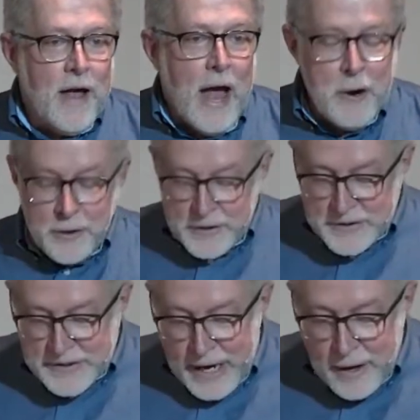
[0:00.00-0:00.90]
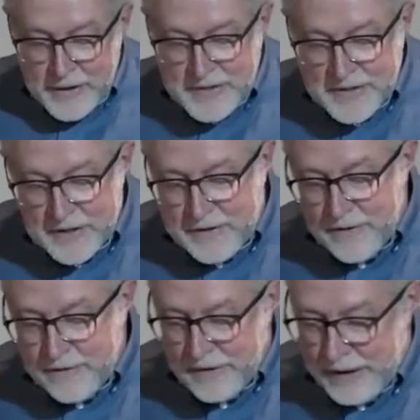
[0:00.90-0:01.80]
I heard a scary
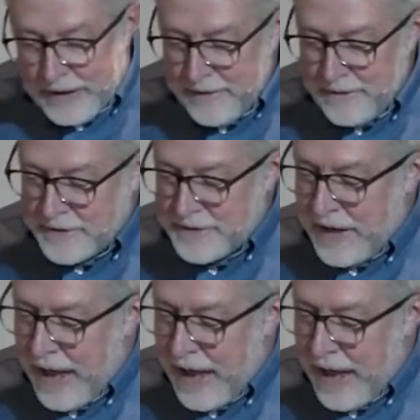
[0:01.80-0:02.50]
statistic this